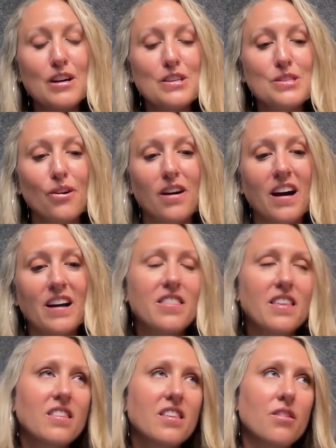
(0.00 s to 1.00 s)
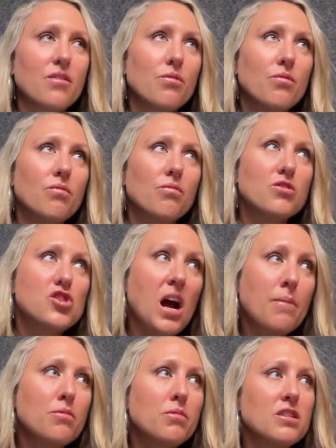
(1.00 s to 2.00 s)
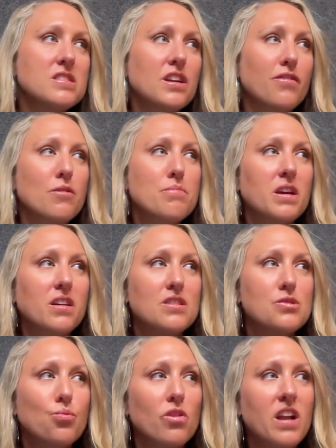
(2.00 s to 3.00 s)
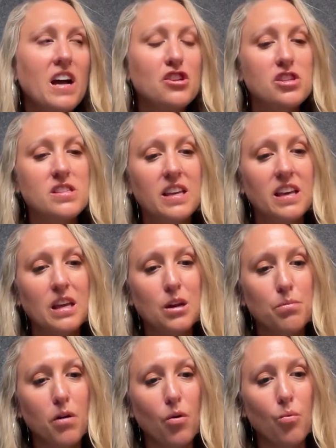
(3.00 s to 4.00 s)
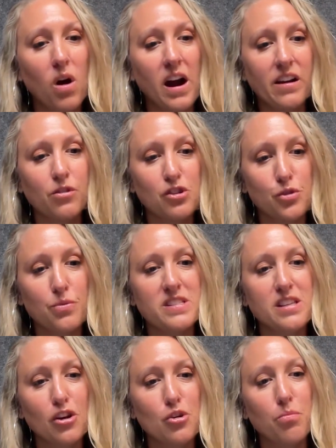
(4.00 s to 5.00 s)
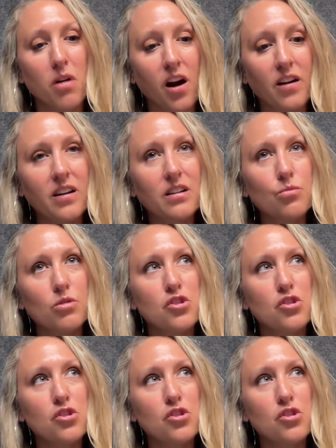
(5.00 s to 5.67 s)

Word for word: So, I think that Chopper Mill is different because we're not just thinking about why should we sell you product.